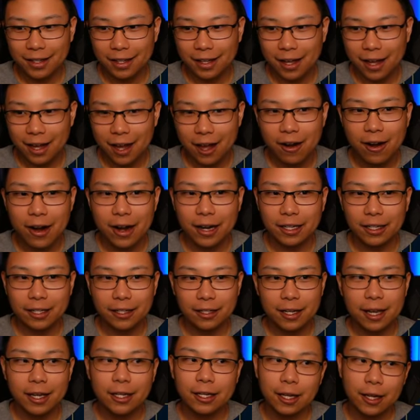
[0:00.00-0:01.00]
All right,
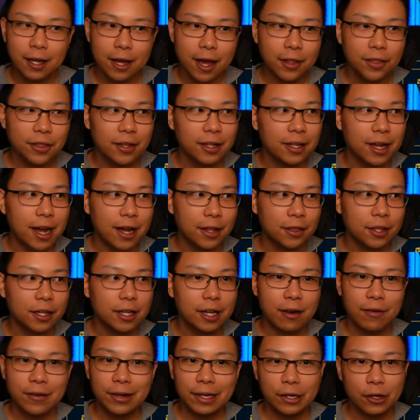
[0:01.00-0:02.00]
yeah, yeah. I think I think I
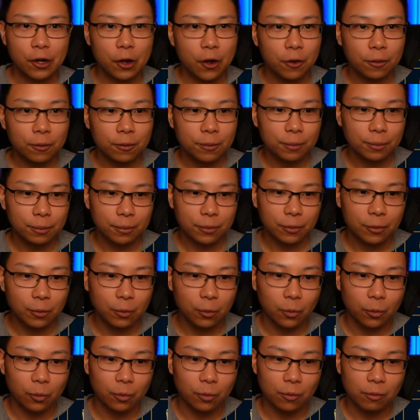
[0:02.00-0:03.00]
already know
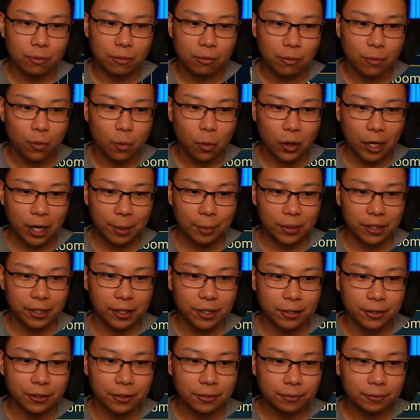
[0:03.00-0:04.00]
what I'm gonna
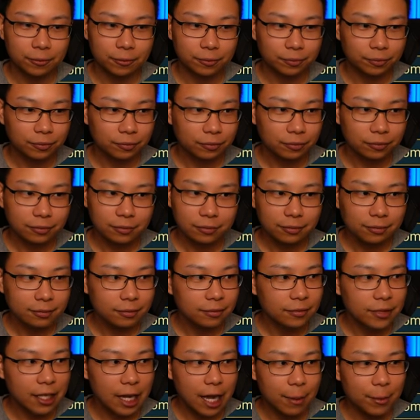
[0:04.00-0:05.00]
do.
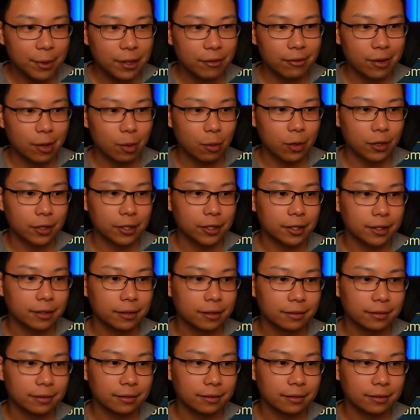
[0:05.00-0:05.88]
I'm gonna rework it.